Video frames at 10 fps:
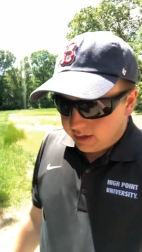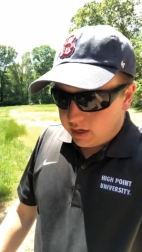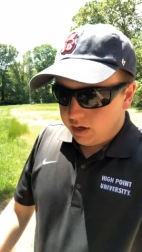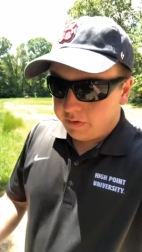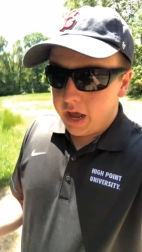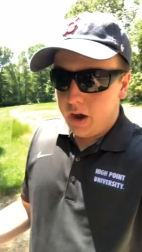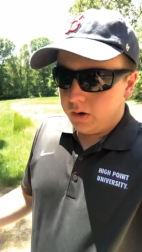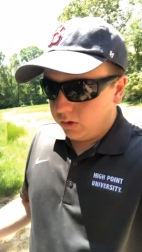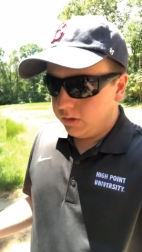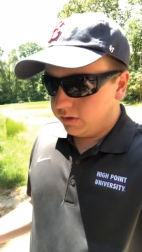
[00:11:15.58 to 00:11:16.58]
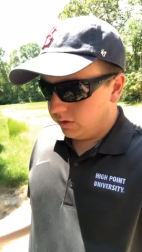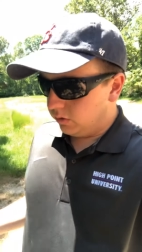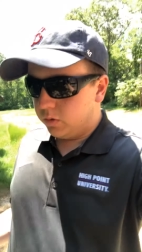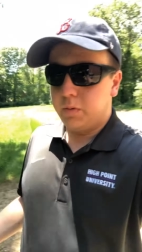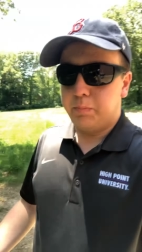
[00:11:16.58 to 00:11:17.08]
Of how
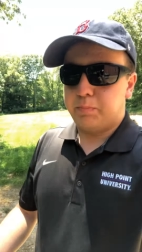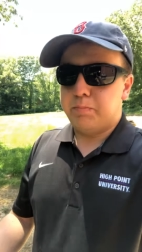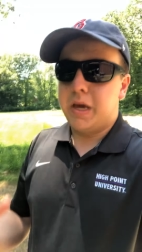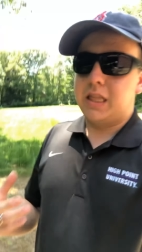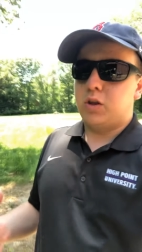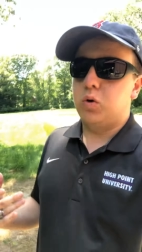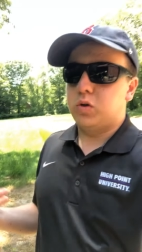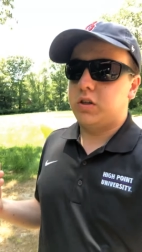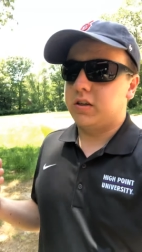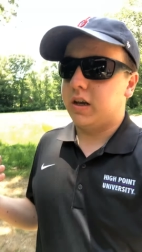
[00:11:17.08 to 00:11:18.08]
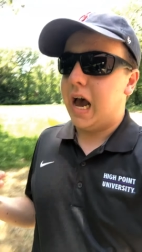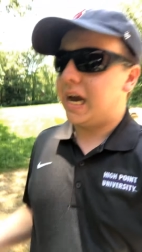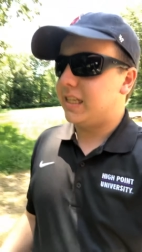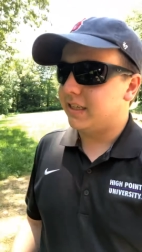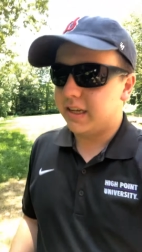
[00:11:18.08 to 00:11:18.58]
to make those
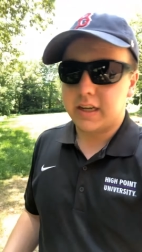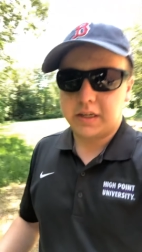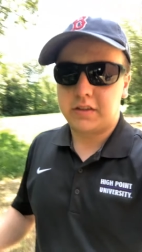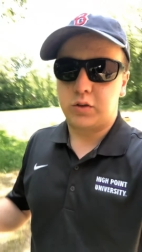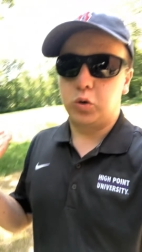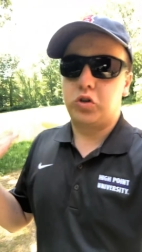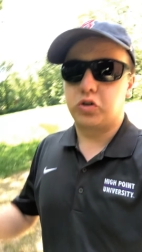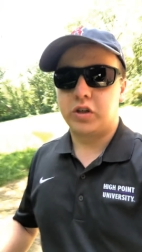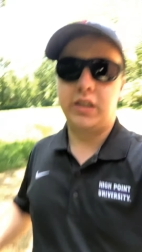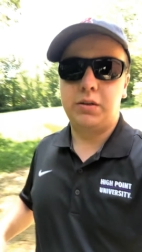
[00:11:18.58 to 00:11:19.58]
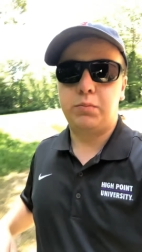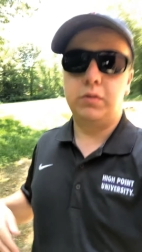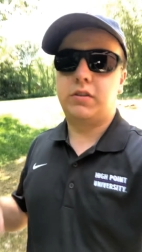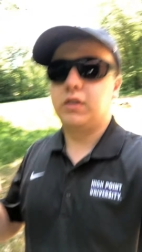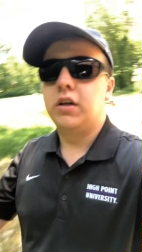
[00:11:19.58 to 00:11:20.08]
ideas, those
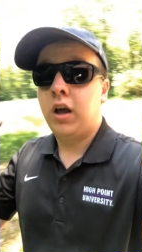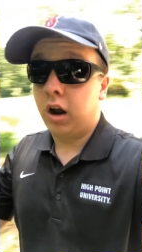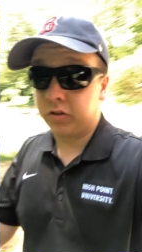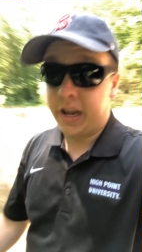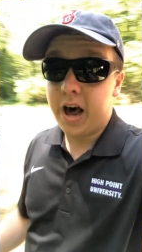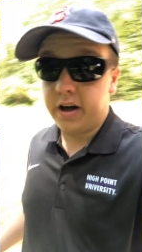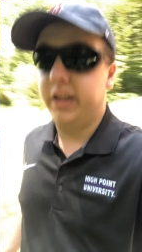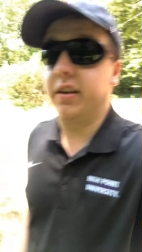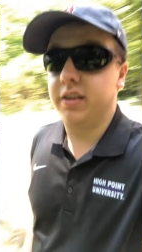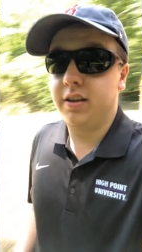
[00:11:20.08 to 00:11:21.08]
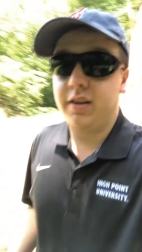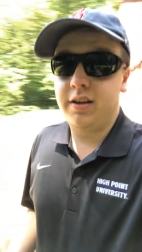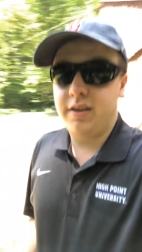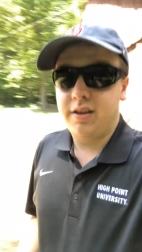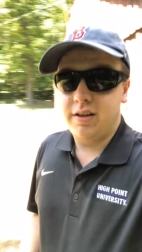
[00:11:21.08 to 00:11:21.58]
dreams, a reality.
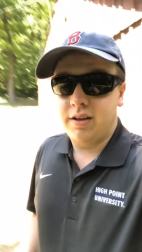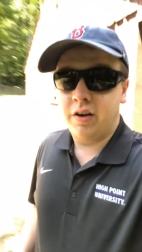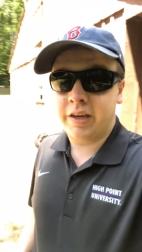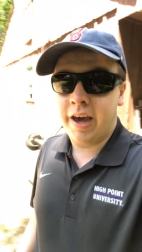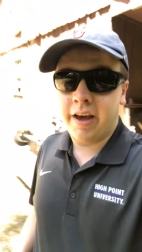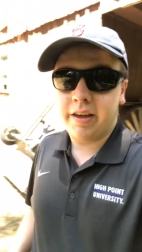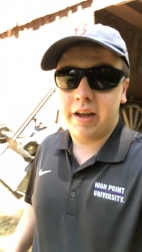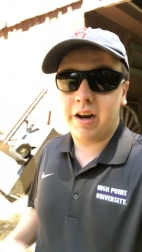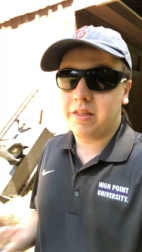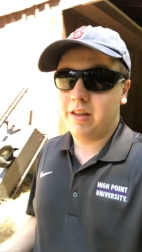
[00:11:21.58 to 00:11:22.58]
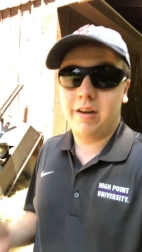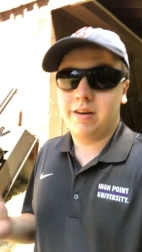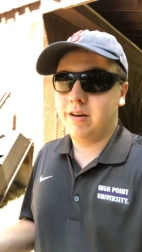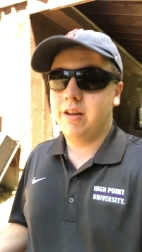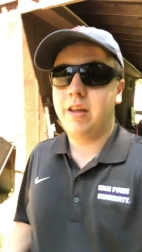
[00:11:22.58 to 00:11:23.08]
Okay, and I,
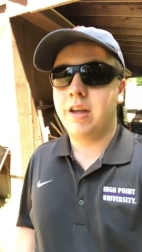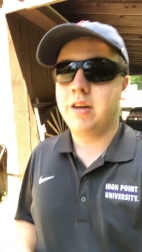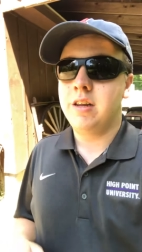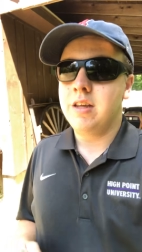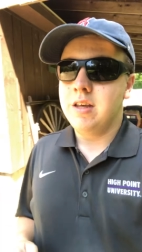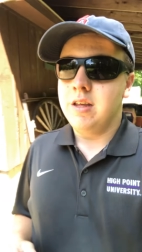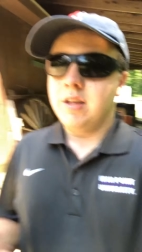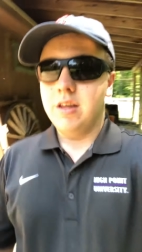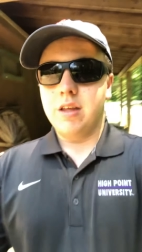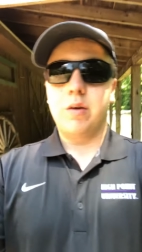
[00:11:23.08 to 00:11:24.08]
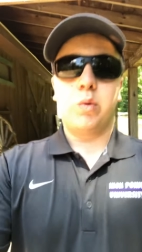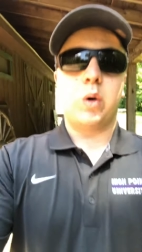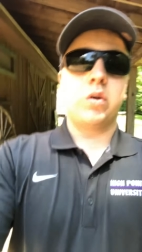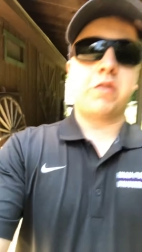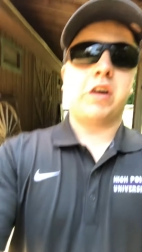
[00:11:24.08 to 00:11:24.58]
and and what
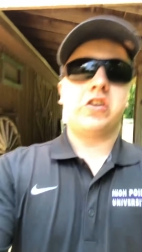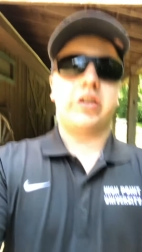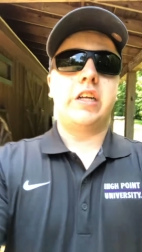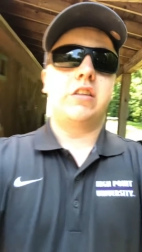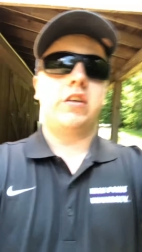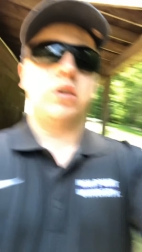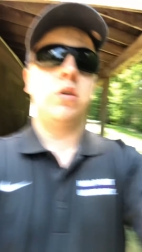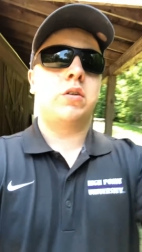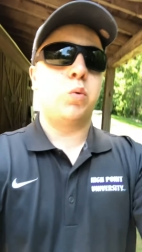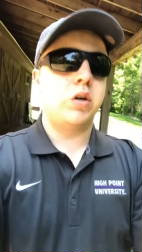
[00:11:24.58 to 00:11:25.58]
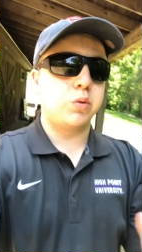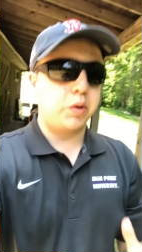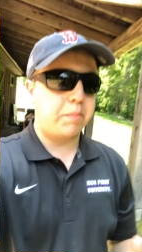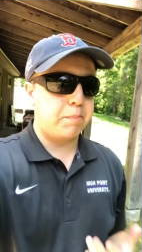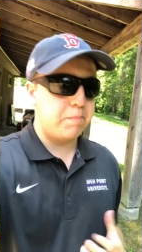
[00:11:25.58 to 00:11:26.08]
was frustrating too is once
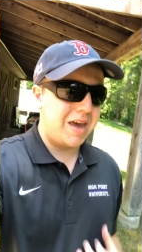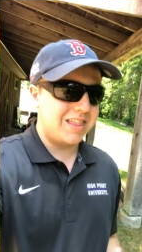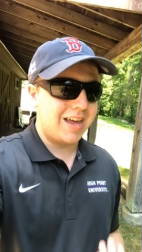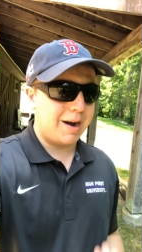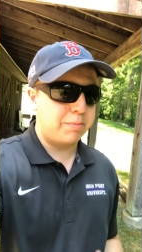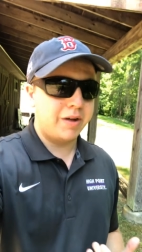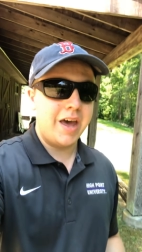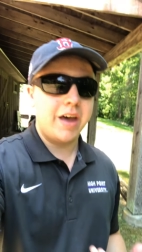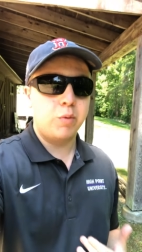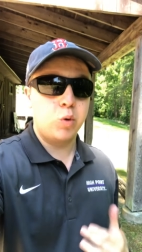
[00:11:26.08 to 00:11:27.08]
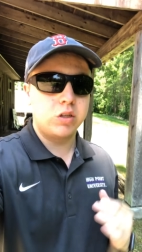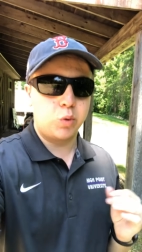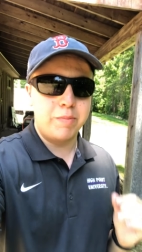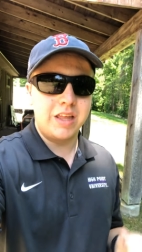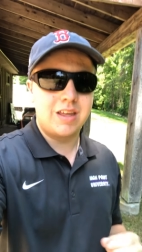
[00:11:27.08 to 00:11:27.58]
we made that a plan, once
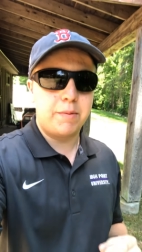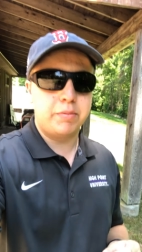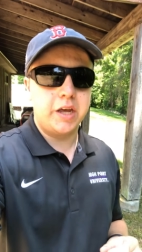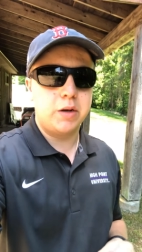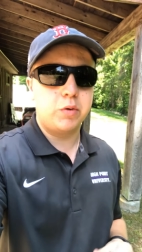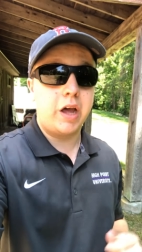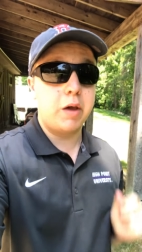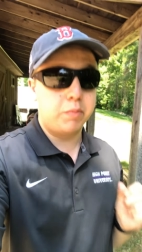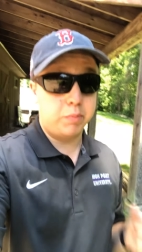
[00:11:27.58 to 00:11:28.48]
we made that plan, I